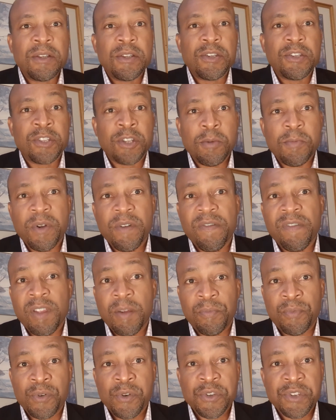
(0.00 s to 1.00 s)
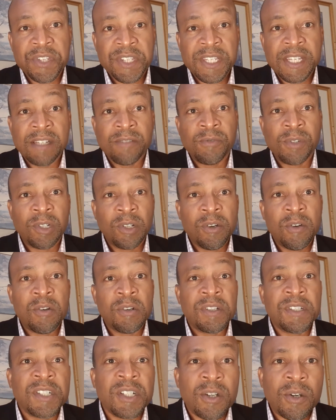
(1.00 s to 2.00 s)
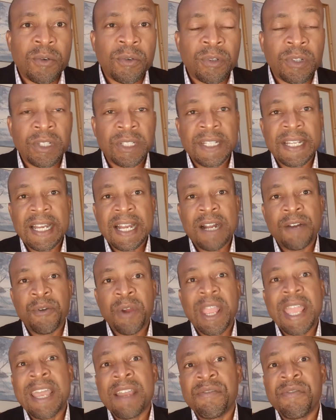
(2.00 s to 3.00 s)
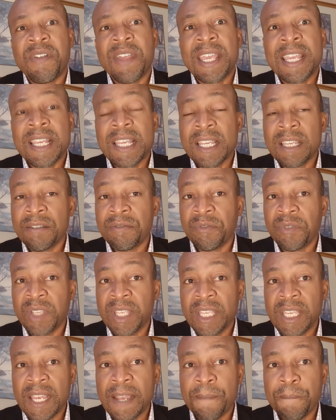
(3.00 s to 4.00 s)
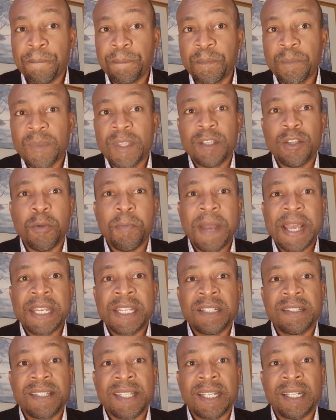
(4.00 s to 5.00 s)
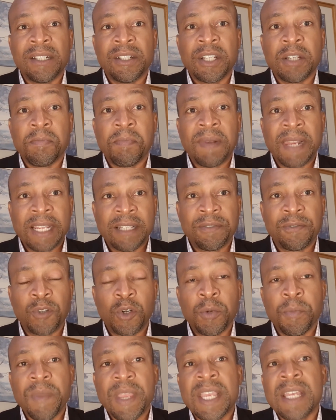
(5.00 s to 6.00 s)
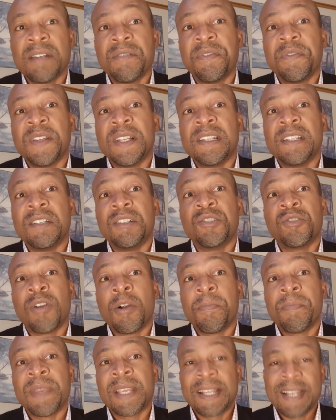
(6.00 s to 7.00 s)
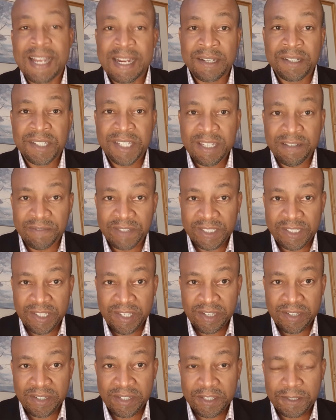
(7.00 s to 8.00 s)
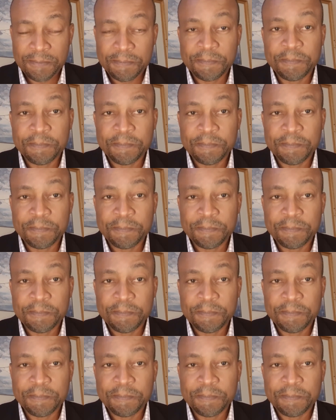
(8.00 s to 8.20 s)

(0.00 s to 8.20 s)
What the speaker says: some of the proceeds will go toward our FAAVM humanitarian platform and philanthropic activities.